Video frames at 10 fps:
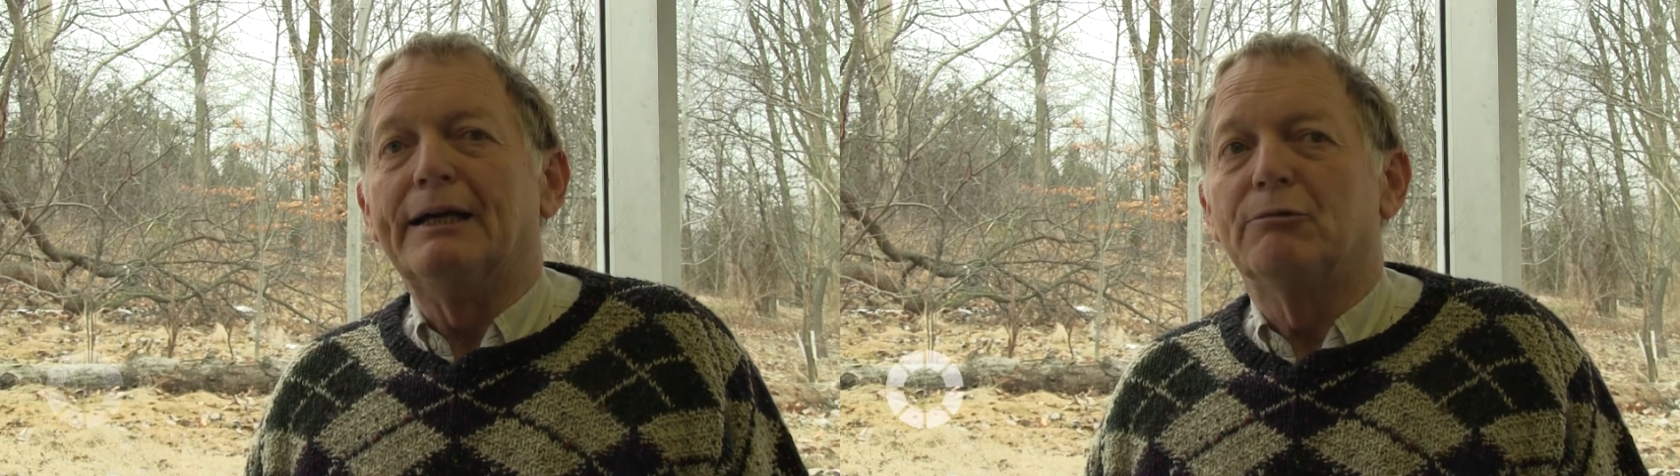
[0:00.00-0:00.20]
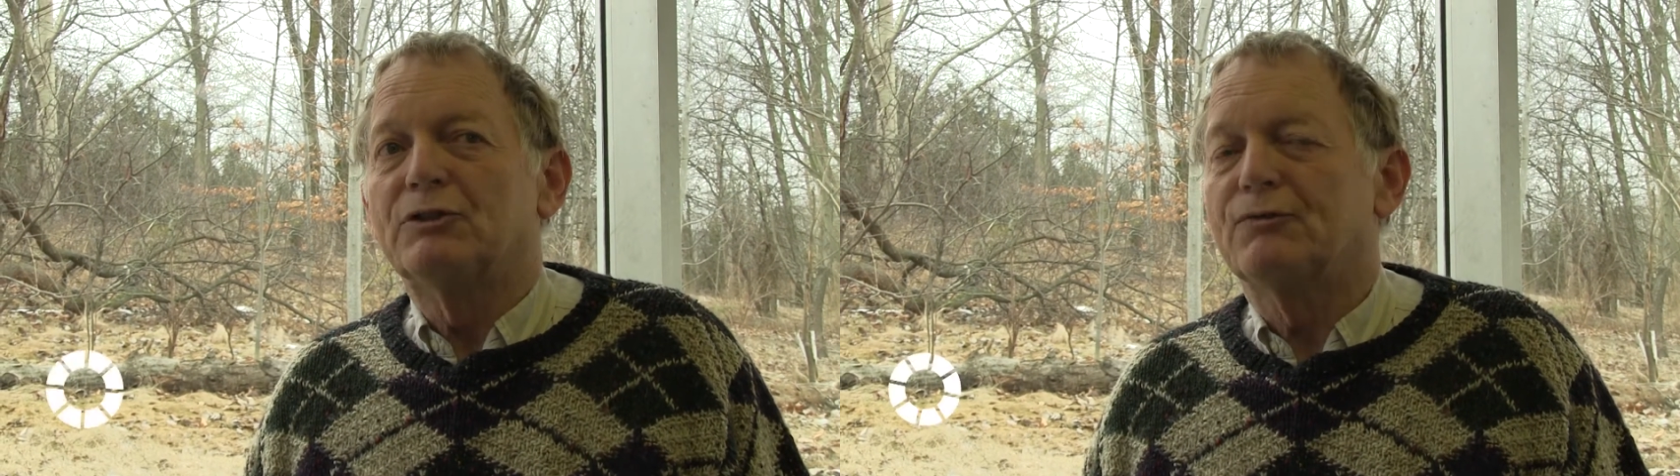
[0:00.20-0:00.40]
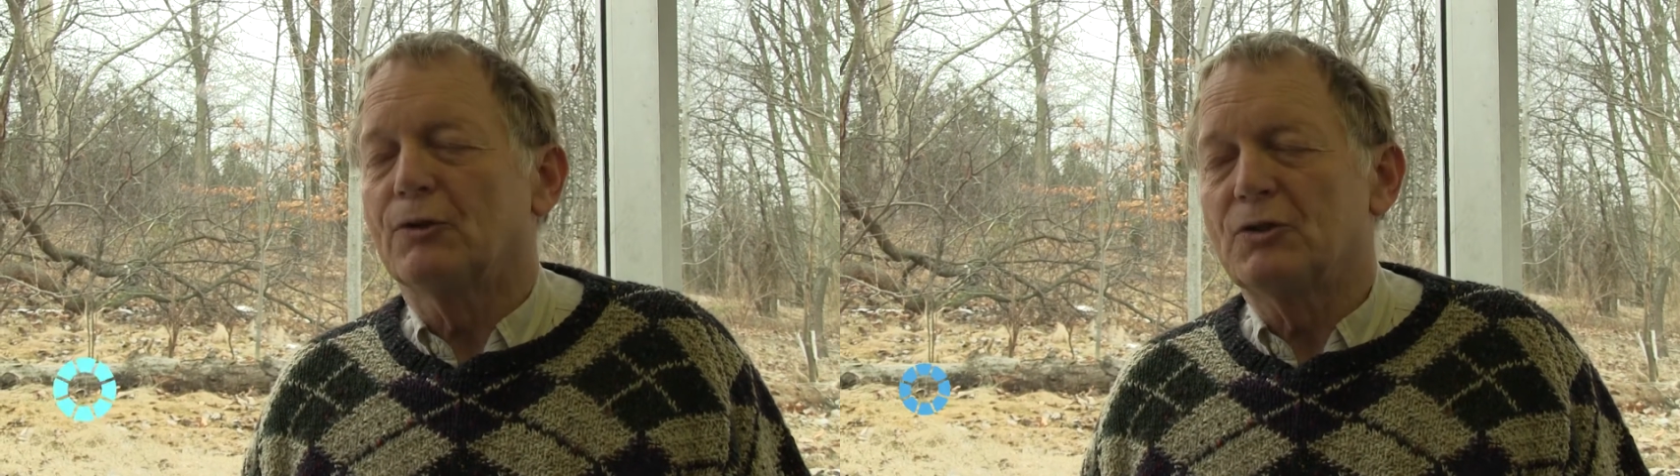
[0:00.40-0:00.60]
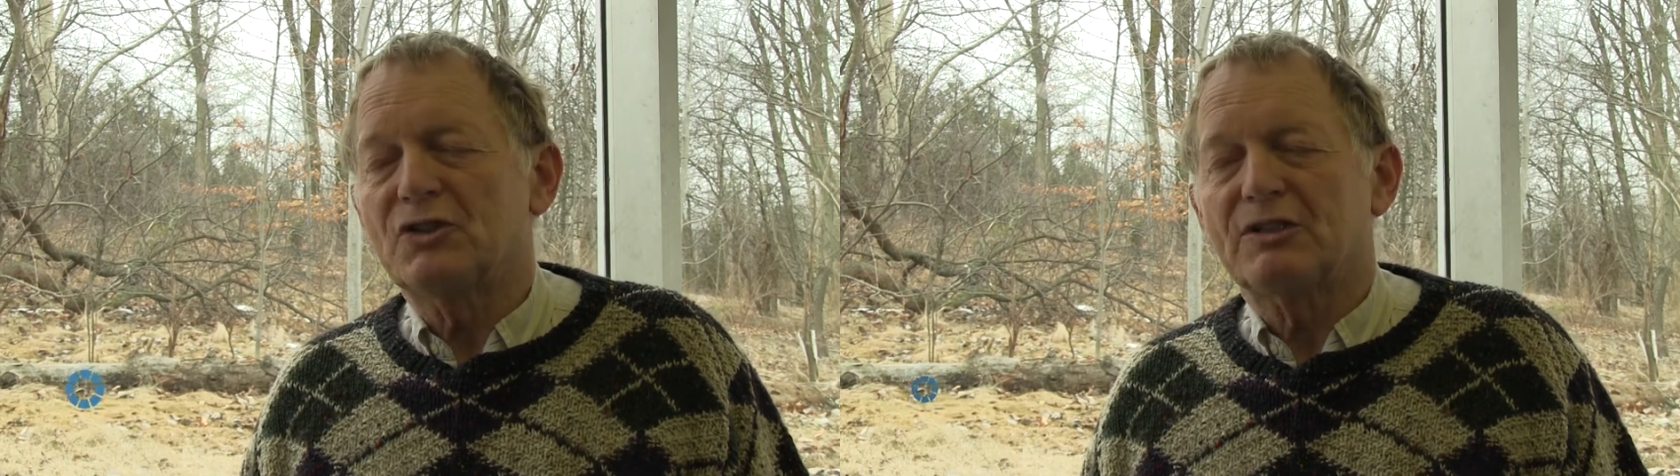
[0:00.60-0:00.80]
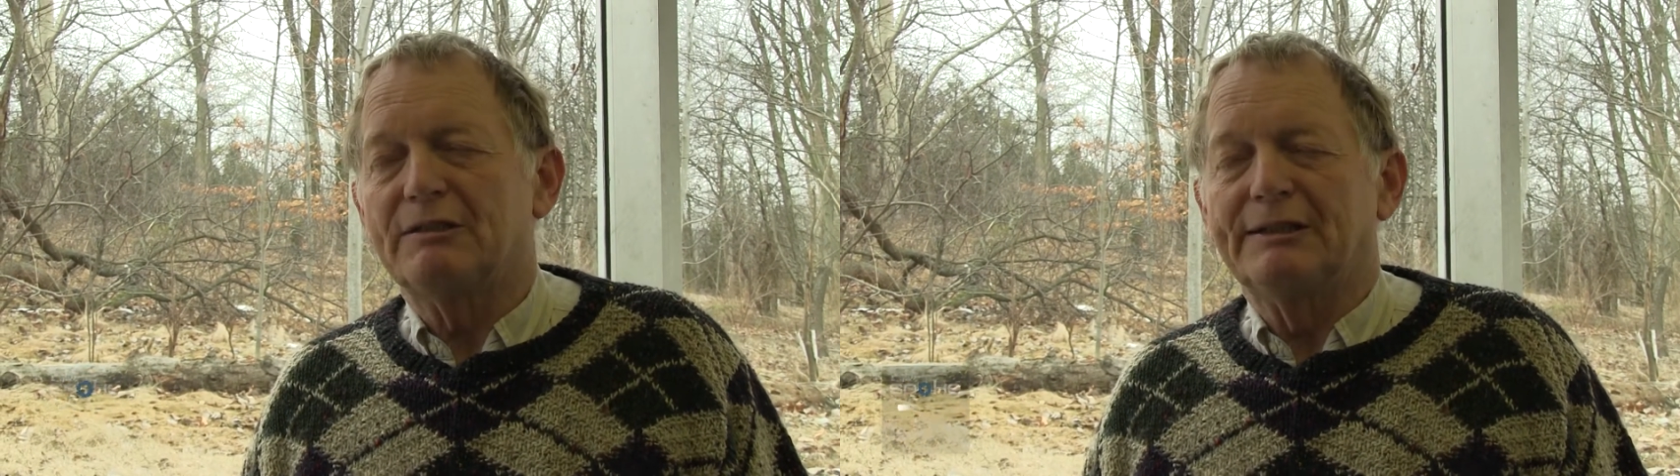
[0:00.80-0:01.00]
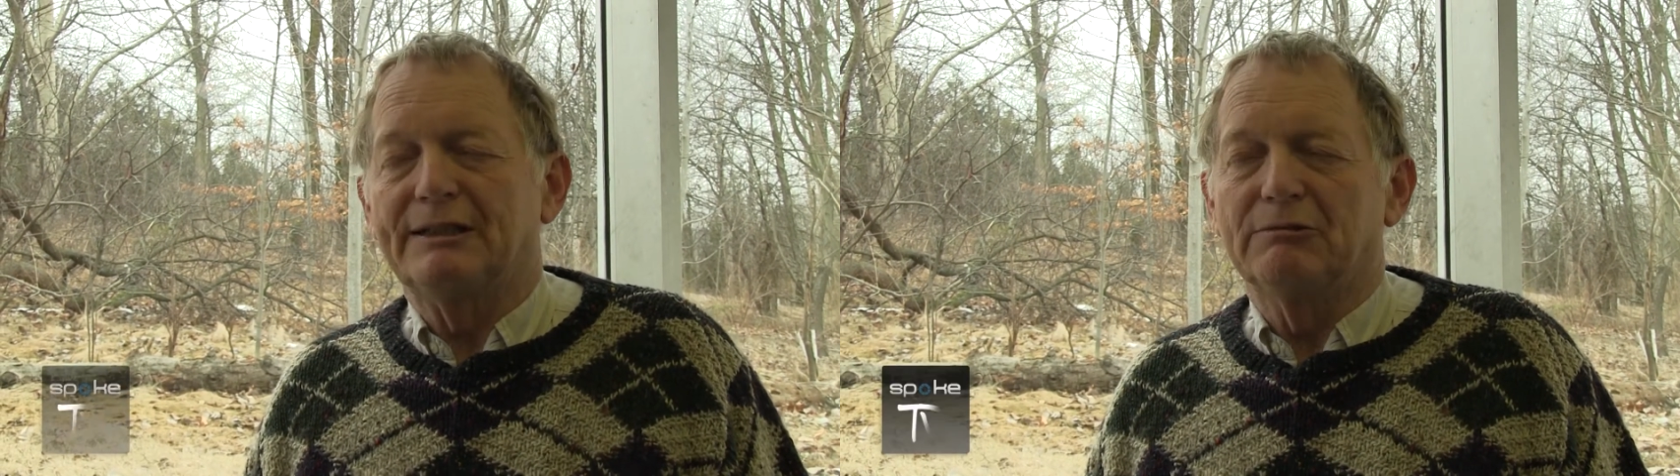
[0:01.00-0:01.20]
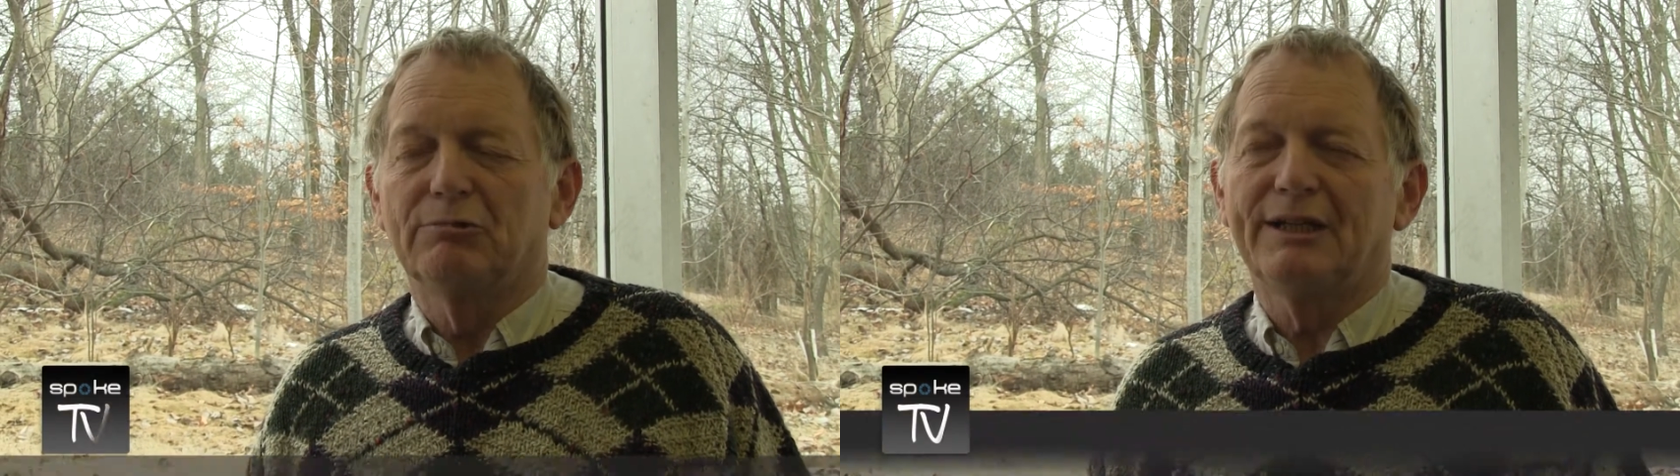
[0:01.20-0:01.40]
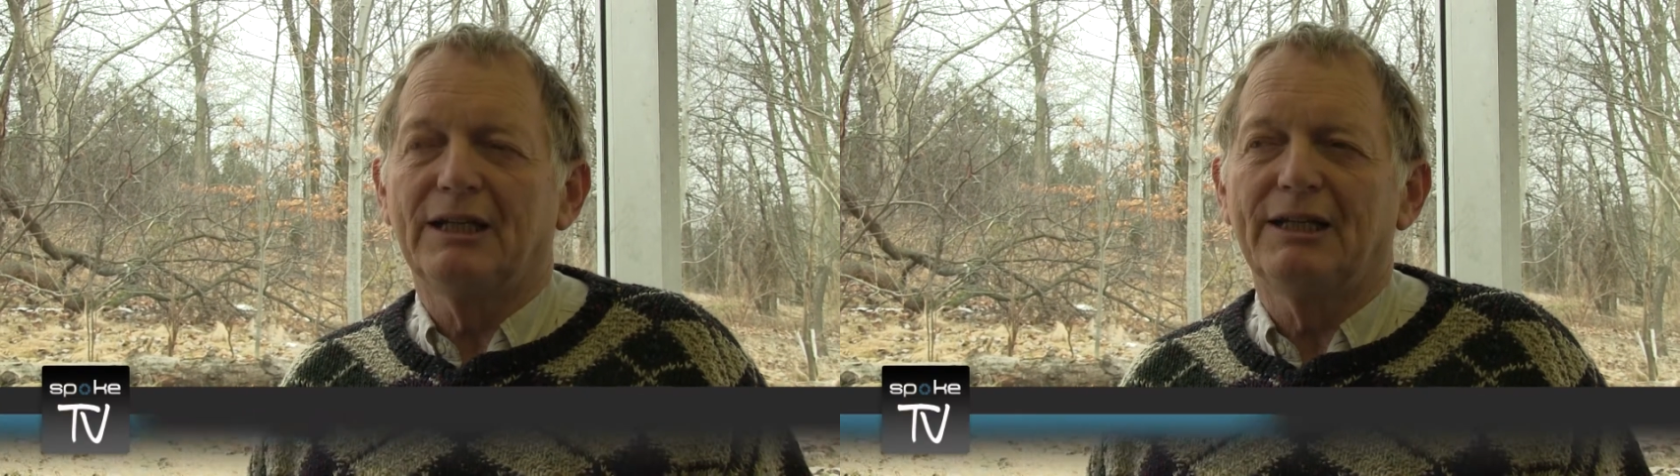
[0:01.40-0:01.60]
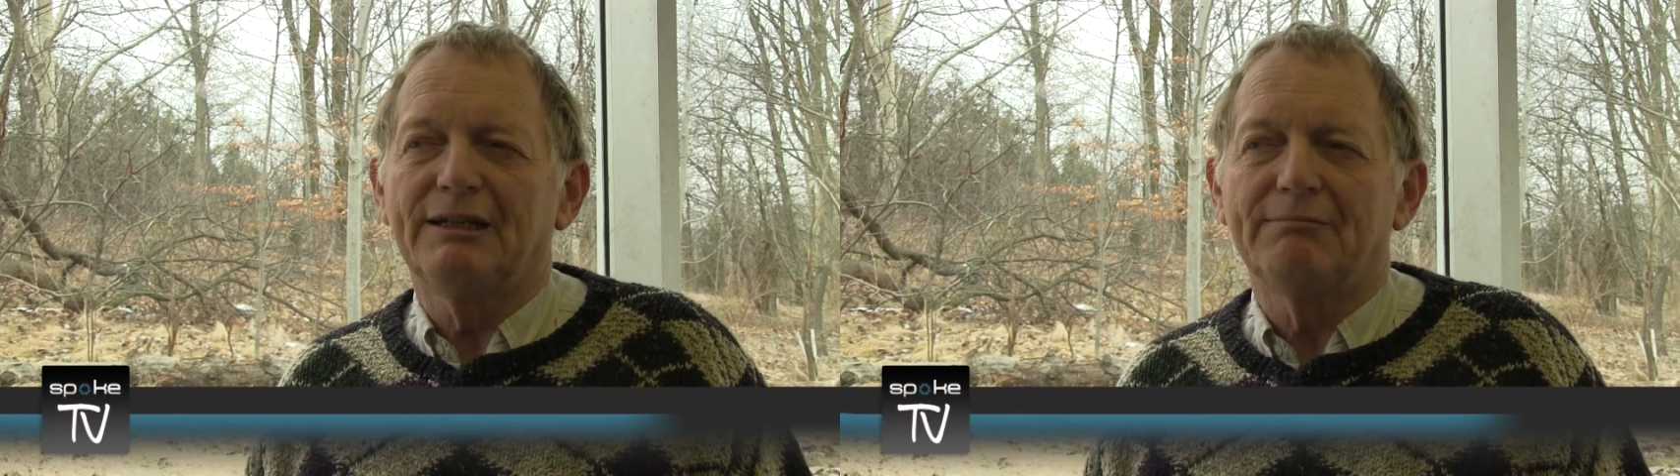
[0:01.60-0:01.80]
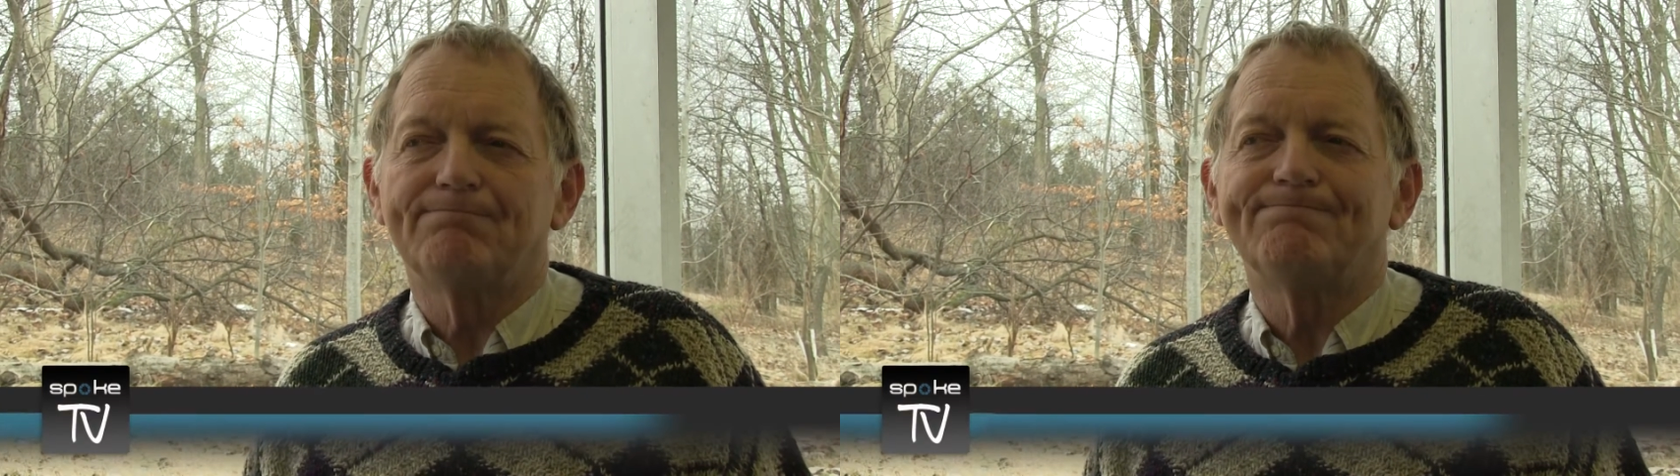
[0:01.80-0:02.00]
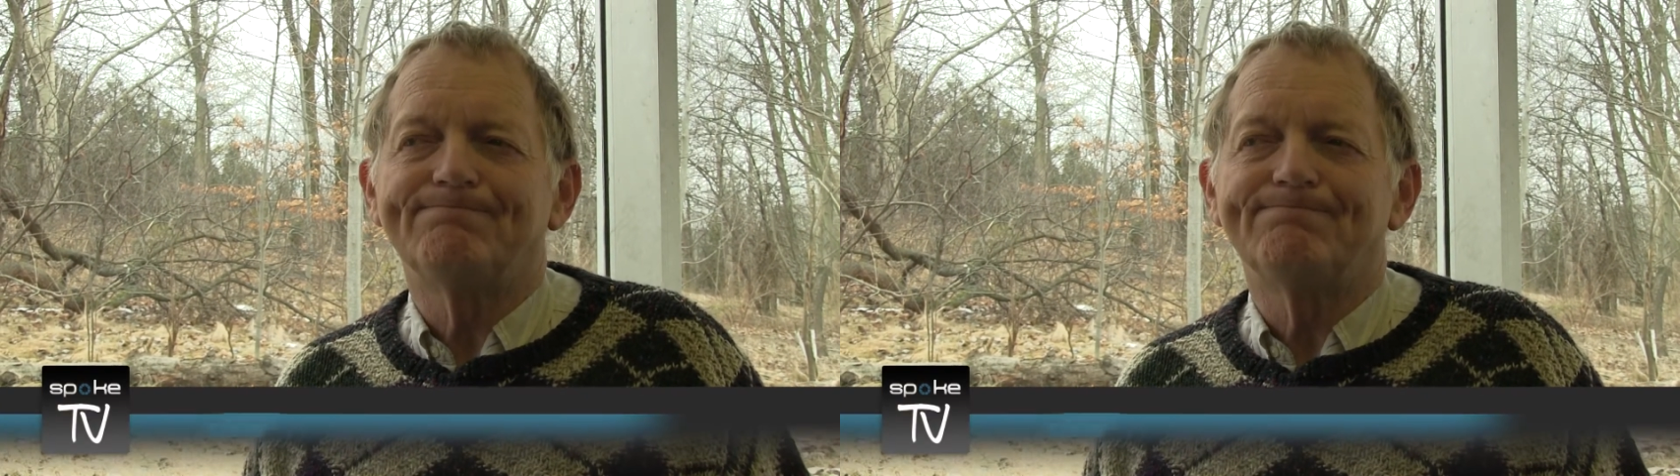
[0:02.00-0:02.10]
It was first uh, really